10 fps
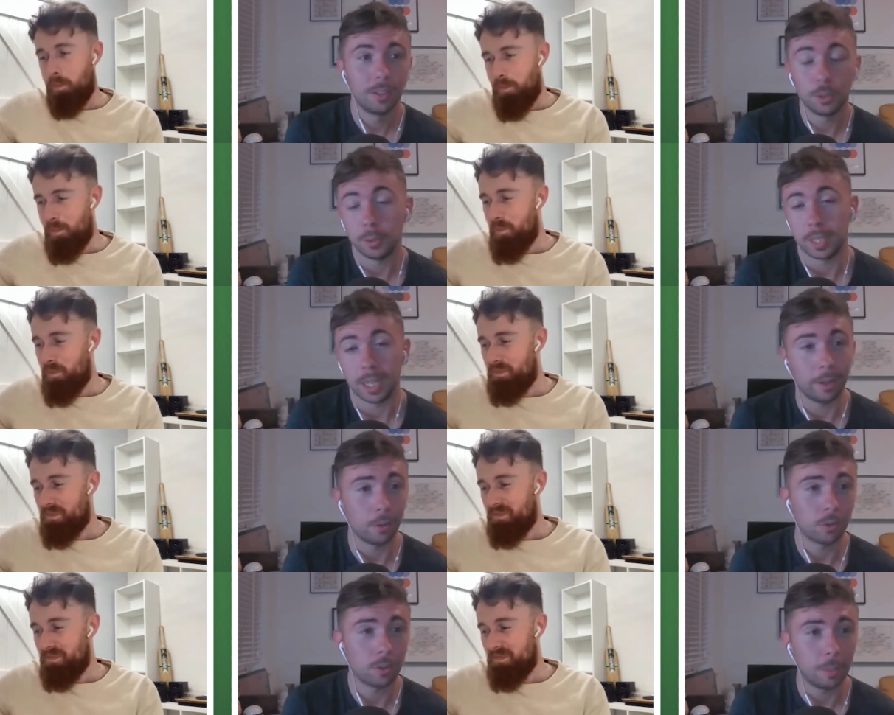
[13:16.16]
Speaker 1: doing ad
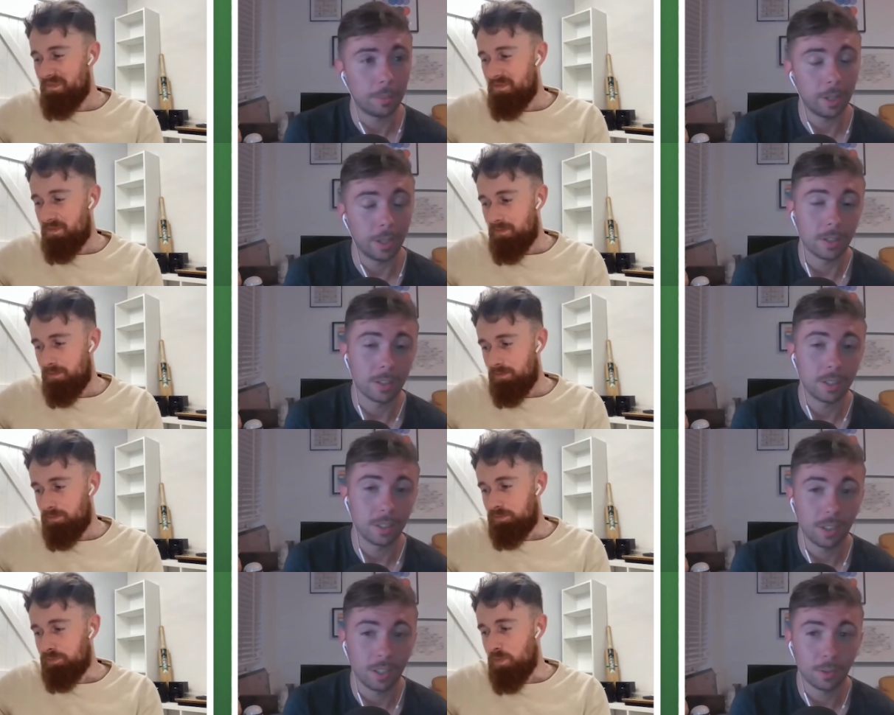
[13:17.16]
trap things.
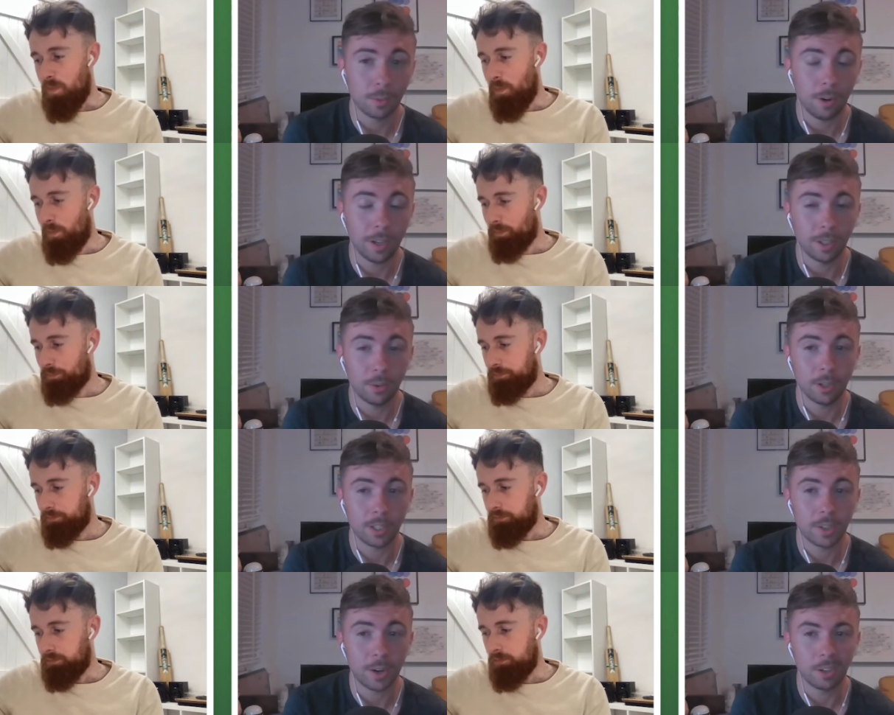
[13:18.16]
It's it's quite quite
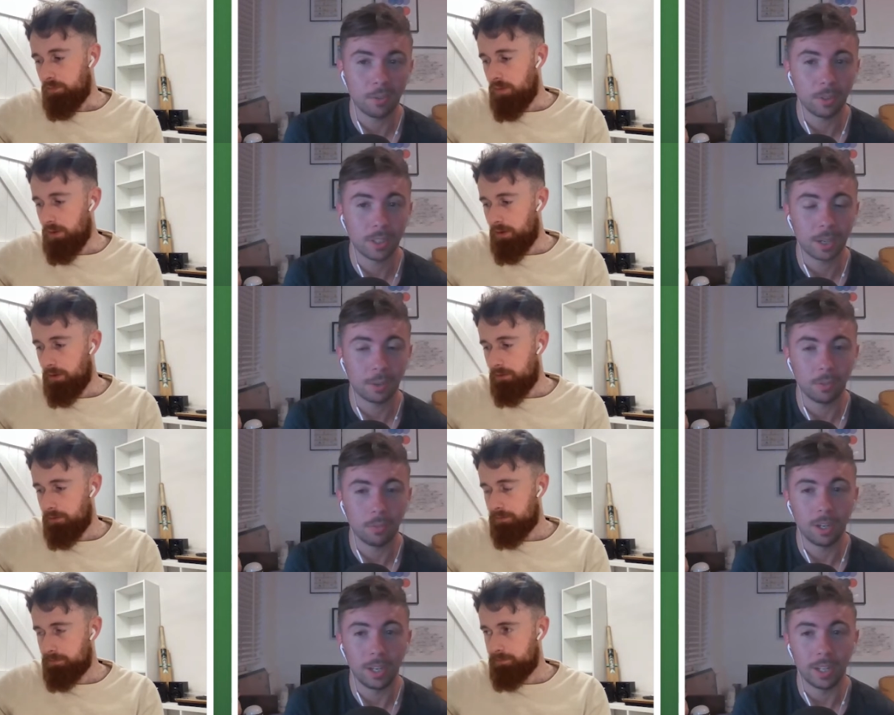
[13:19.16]
staggering, staggering
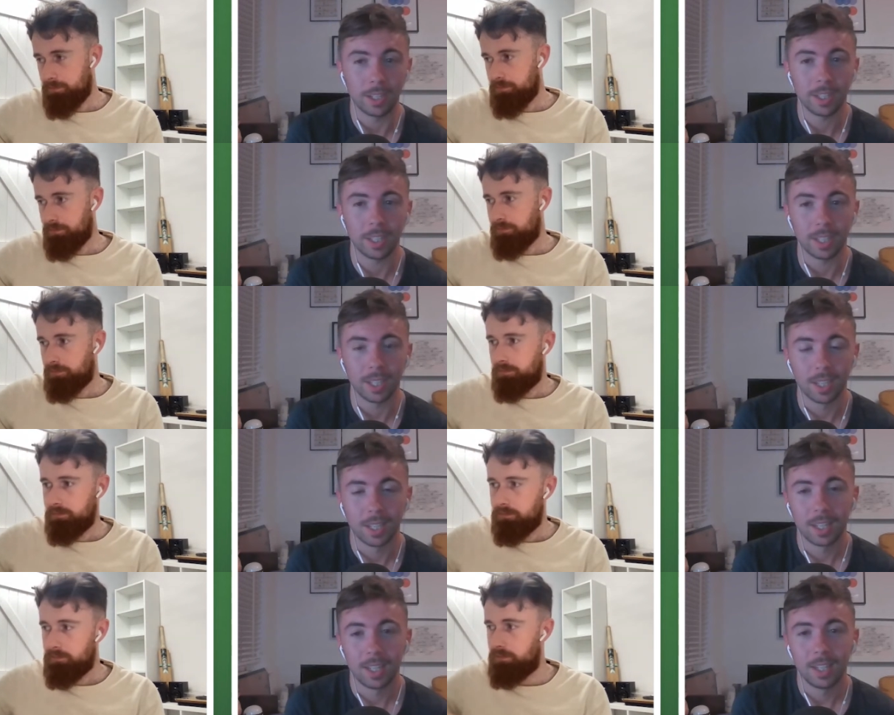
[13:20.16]
really. And I think
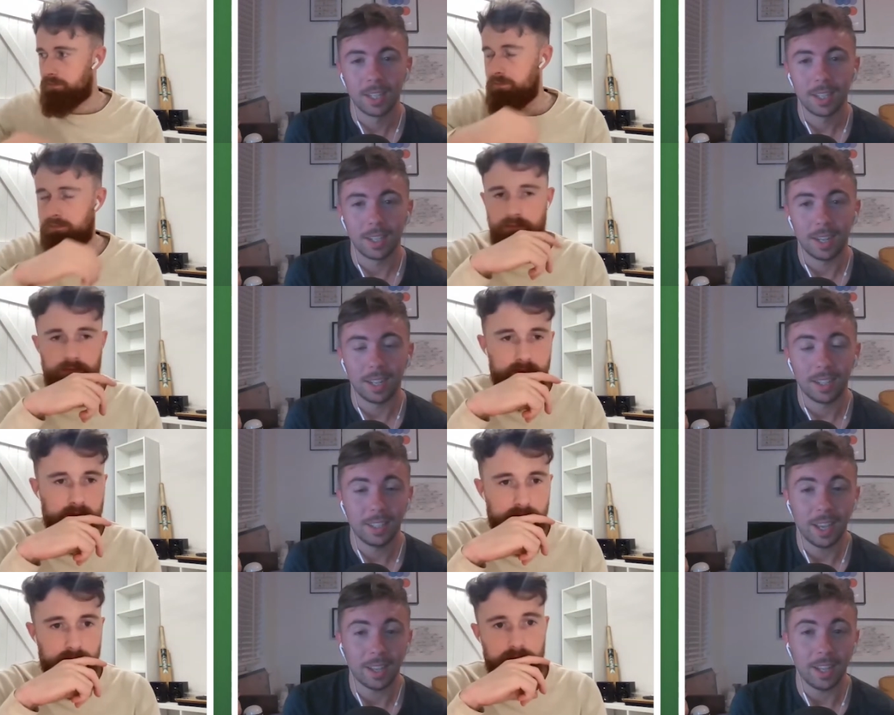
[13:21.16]

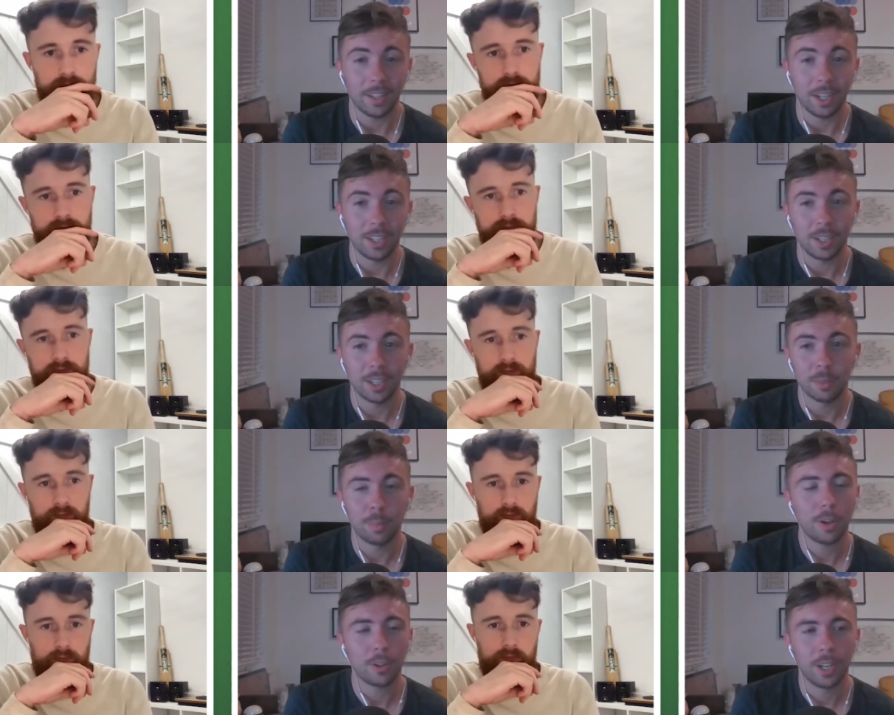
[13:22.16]
yeah, it, it's it's a
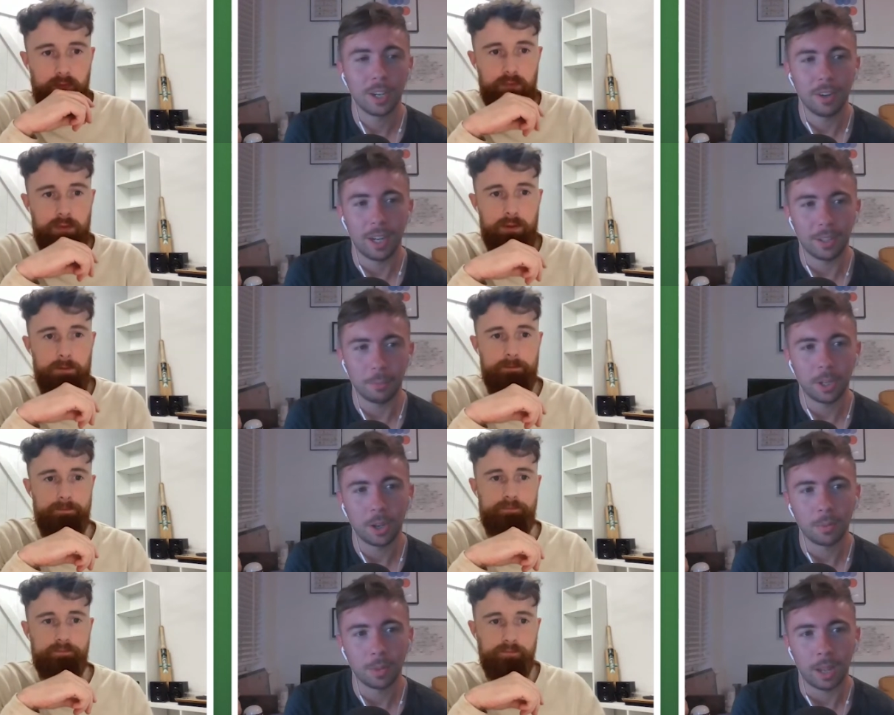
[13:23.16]
bygone era now that we
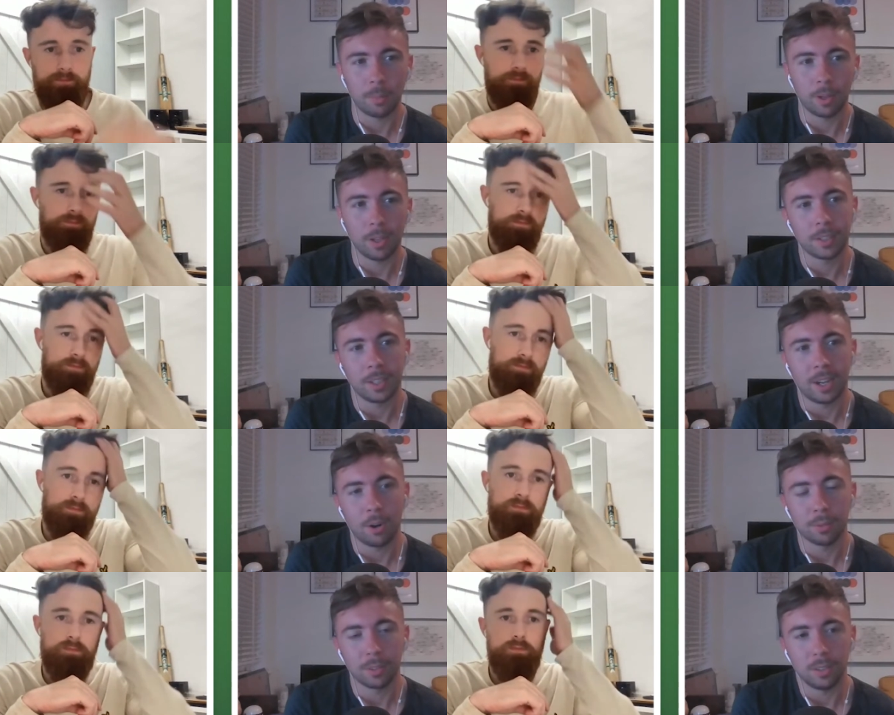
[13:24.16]
don't get players like that
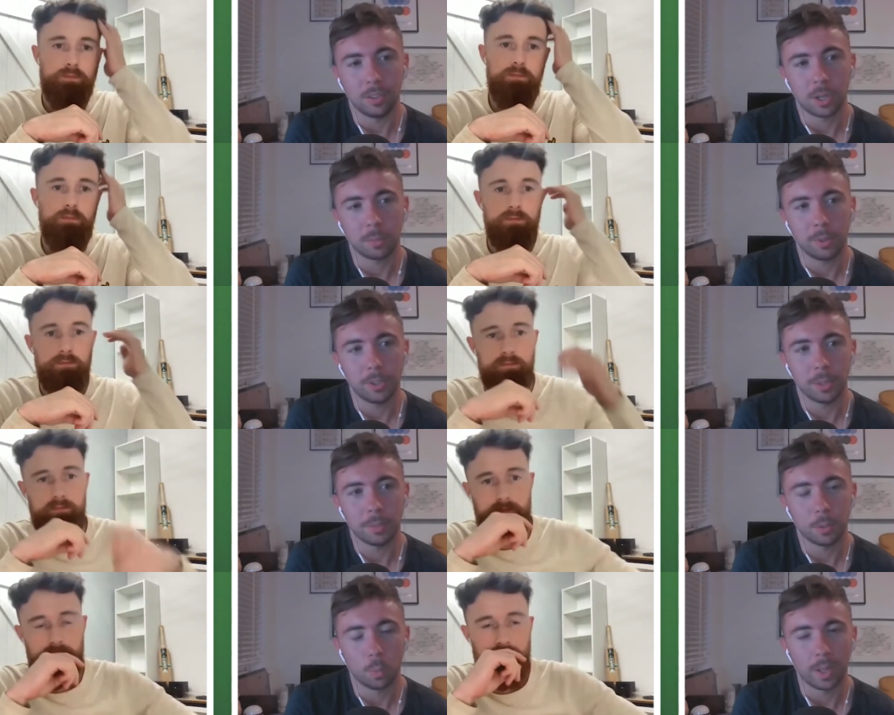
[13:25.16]
often in the championship.
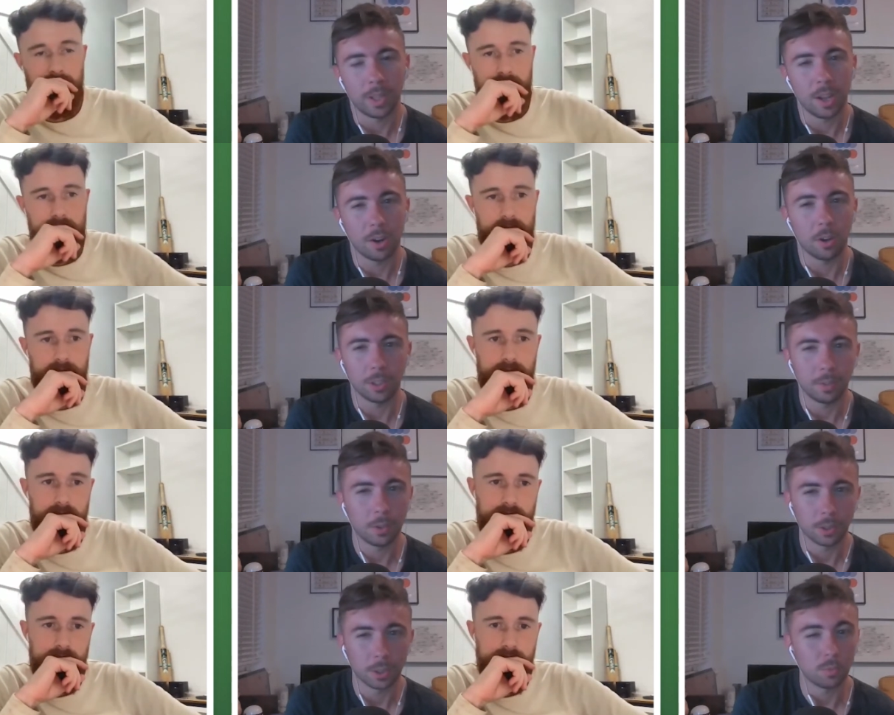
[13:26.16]
So when they are, you've
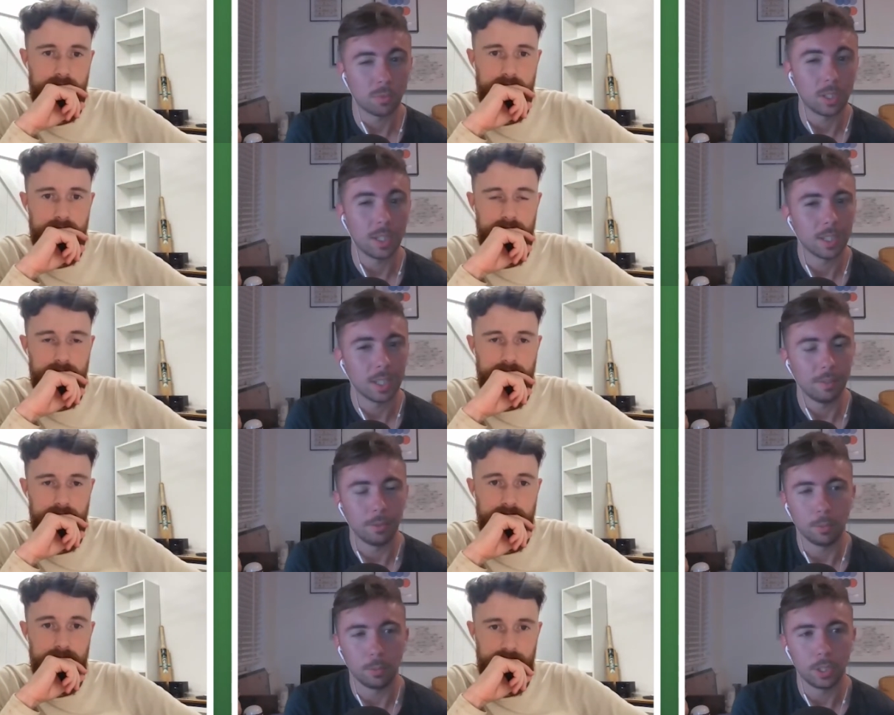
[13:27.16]
got to really savor
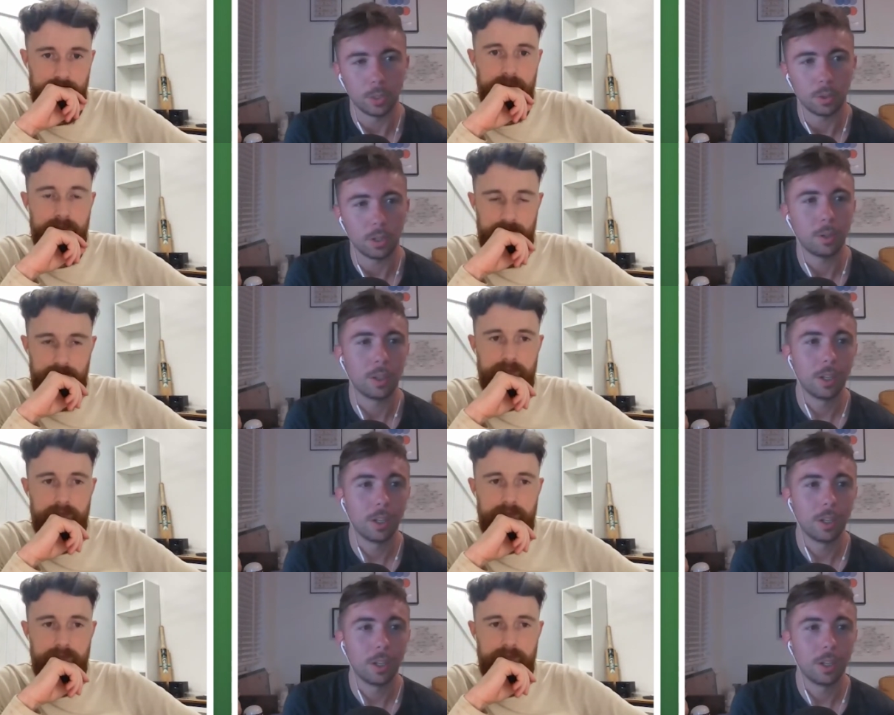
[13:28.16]
them, which is why,